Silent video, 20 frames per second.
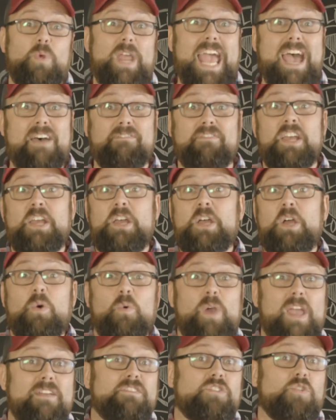We have
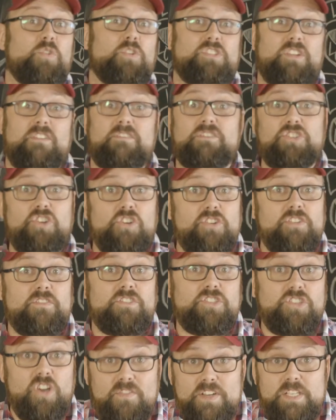we have sorts of
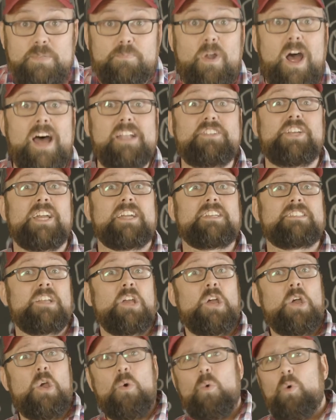ser service projects.